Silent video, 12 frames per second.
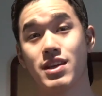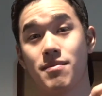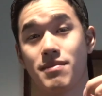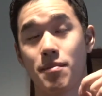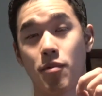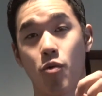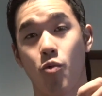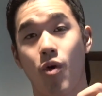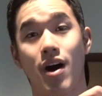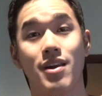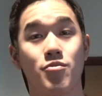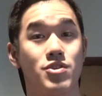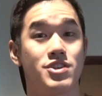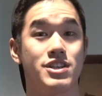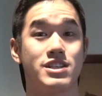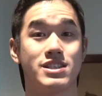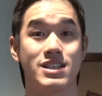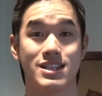tip number 1, which
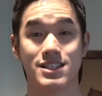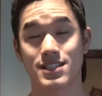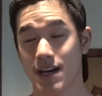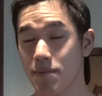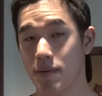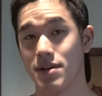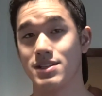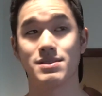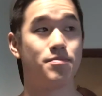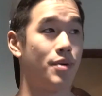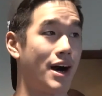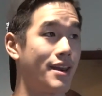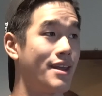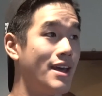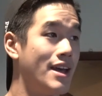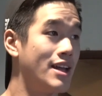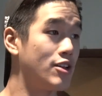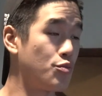is supplements. But
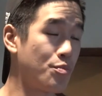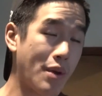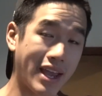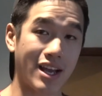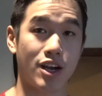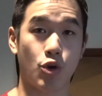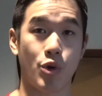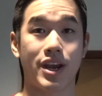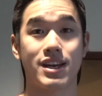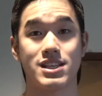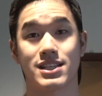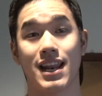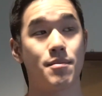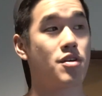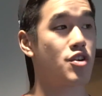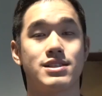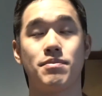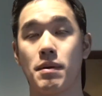to make a quick
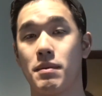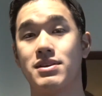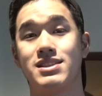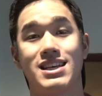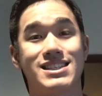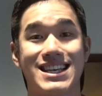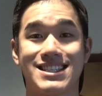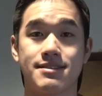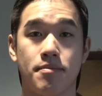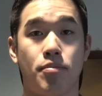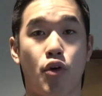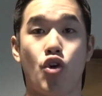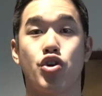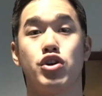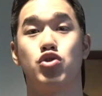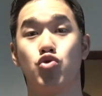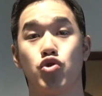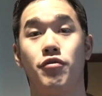disclaimer, supplements is a
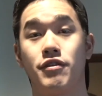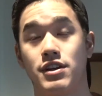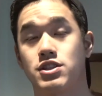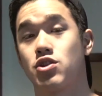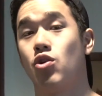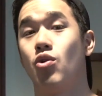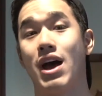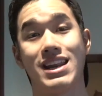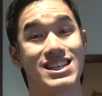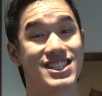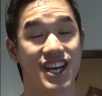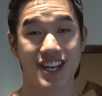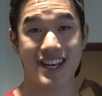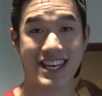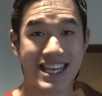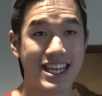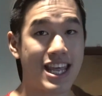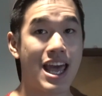support to your fitness goal and is not a
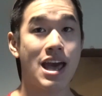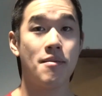need.